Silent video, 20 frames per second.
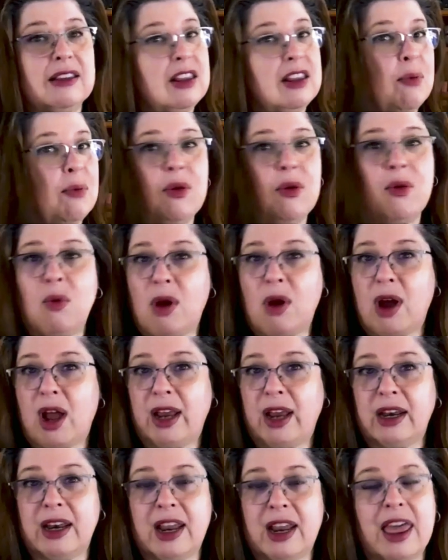number
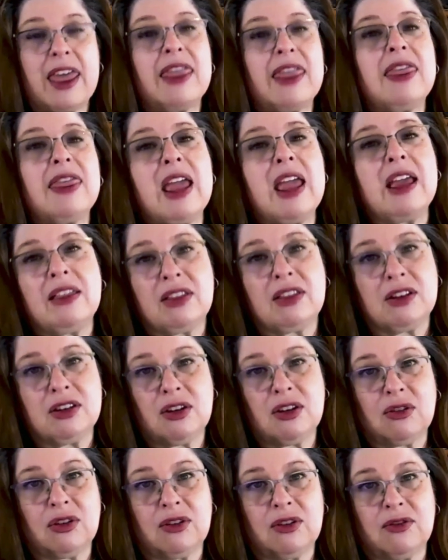one, thank
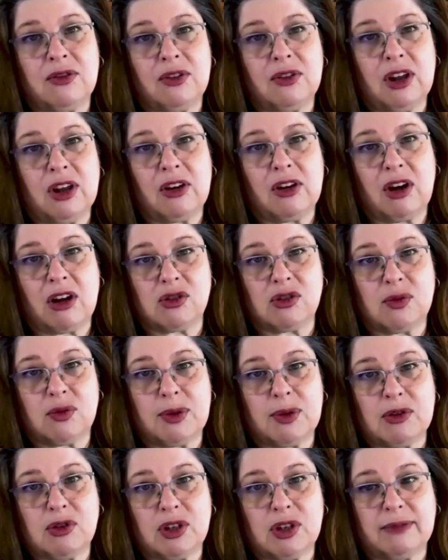the donor for their
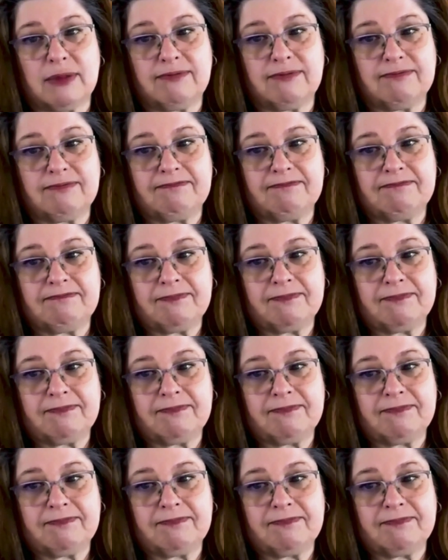contribution,